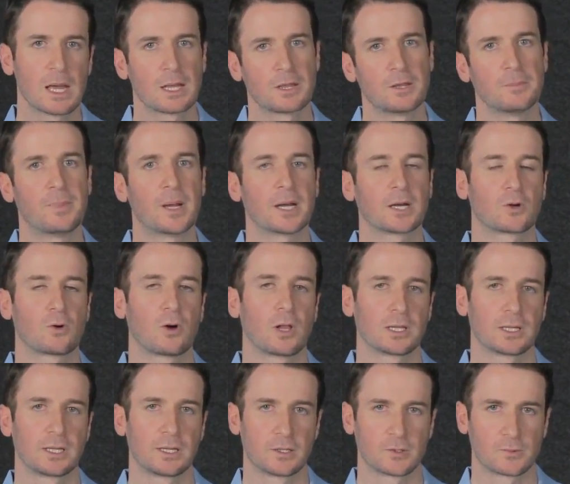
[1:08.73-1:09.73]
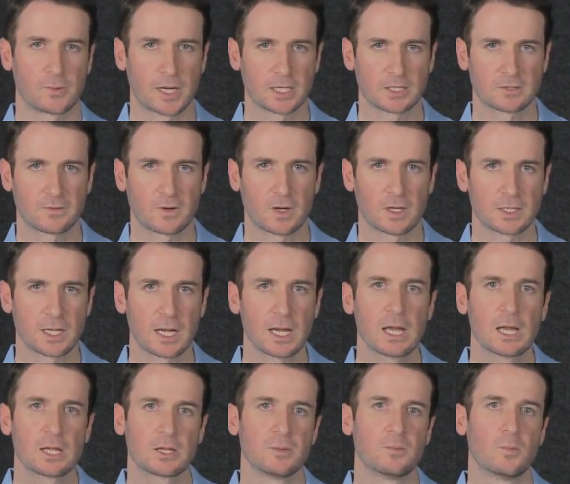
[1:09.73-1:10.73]
The better quality of the rangefinder,
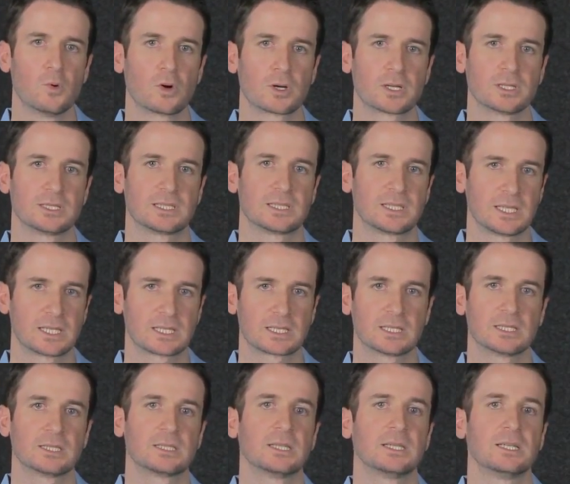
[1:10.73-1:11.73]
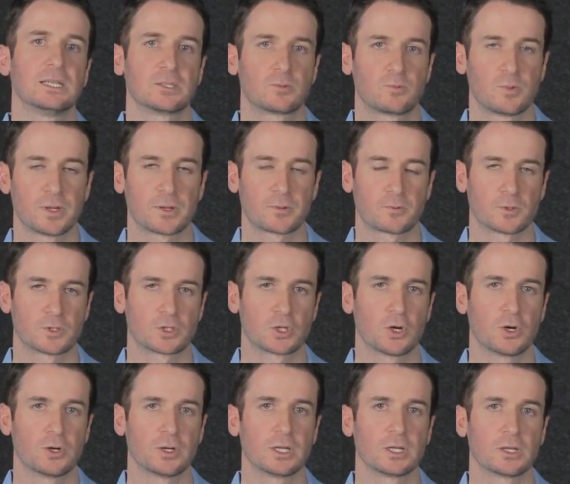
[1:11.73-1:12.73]
the more consistent it is with
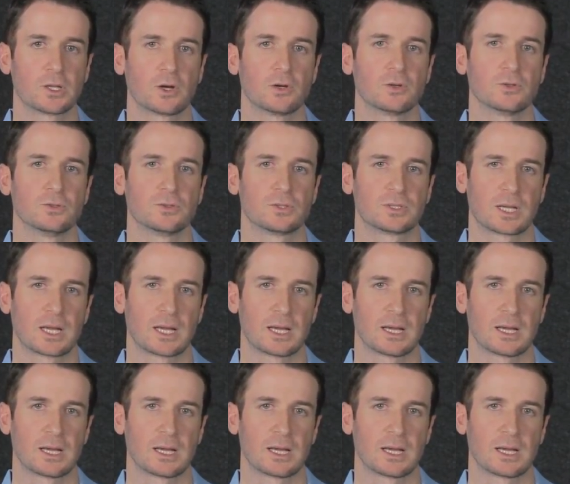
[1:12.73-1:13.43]
returning those